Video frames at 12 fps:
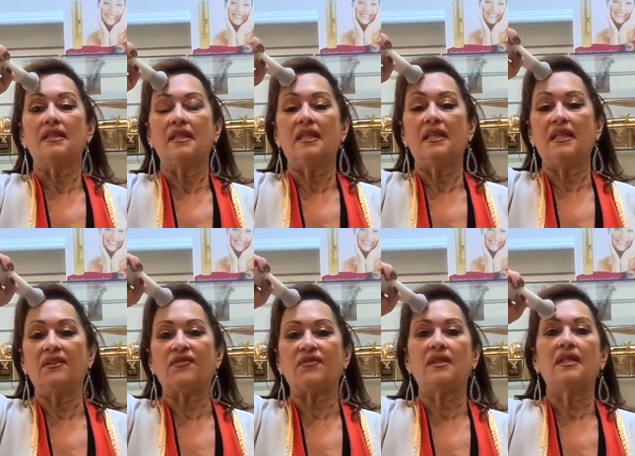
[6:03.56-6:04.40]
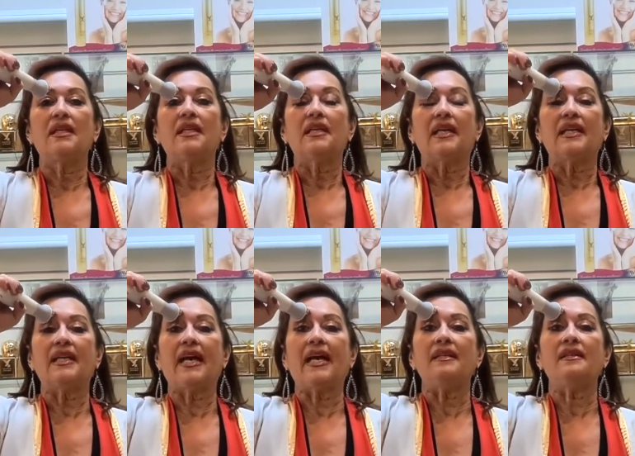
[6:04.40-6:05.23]
lift.
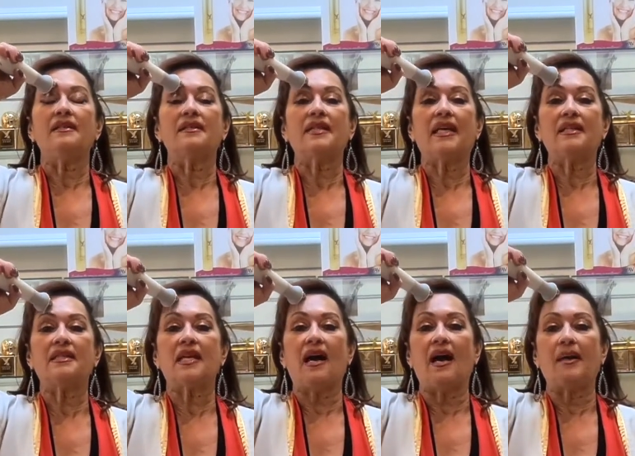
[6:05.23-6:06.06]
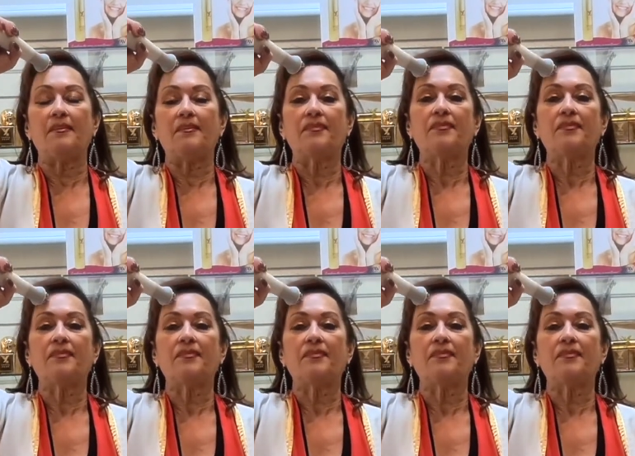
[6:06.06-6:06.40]
Again, 10 times.